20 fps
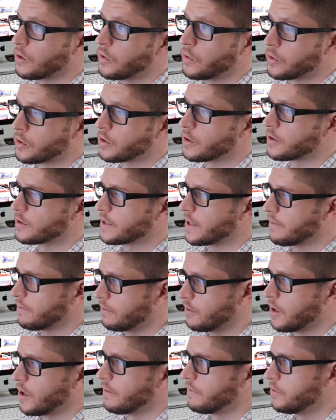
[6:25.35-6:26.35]
owners
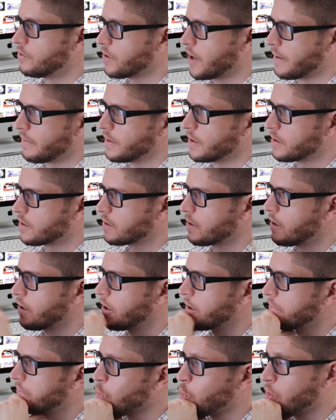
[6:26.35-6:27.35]
have loved driving this car.